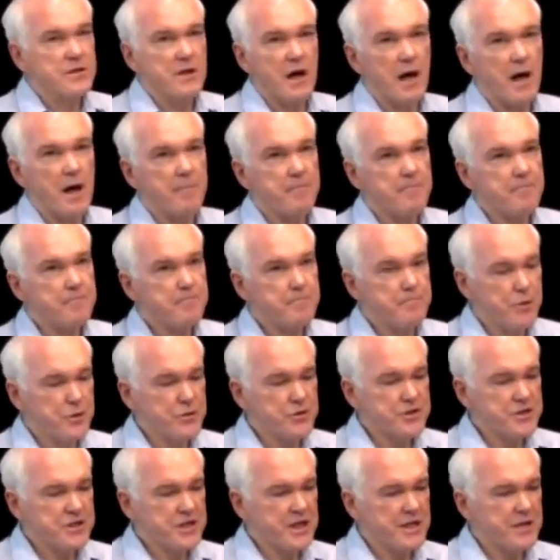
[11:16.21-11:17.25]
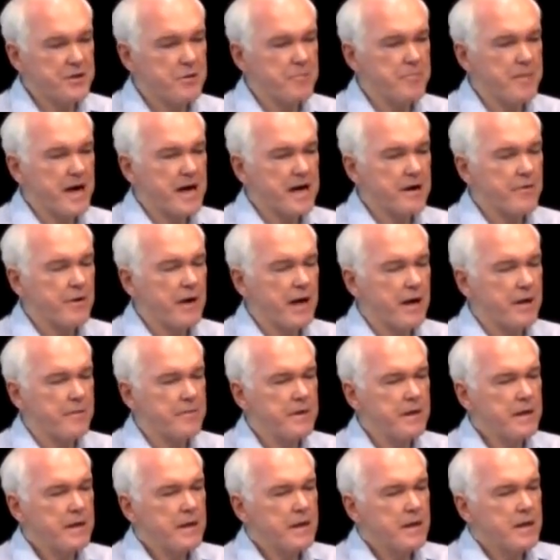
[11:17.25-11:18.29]
Islam, Buddhist, Hindu background,
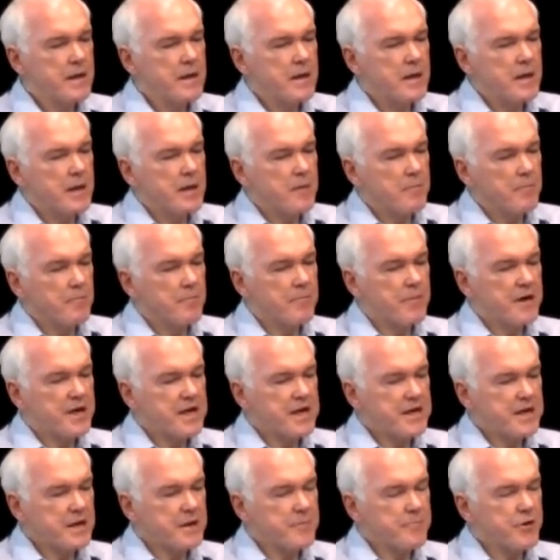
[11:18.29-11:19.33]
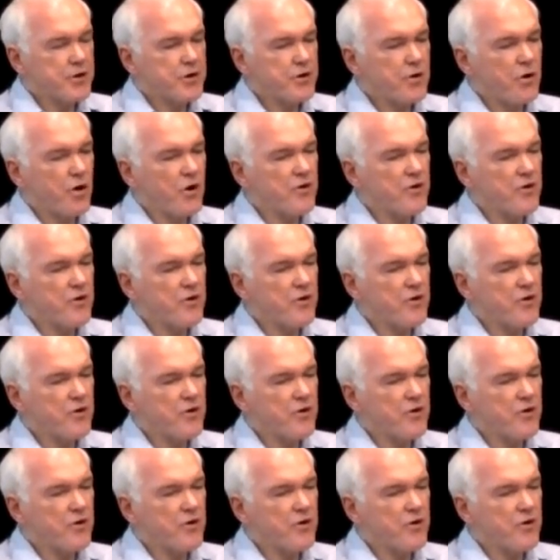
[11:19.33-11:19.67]
but he did a book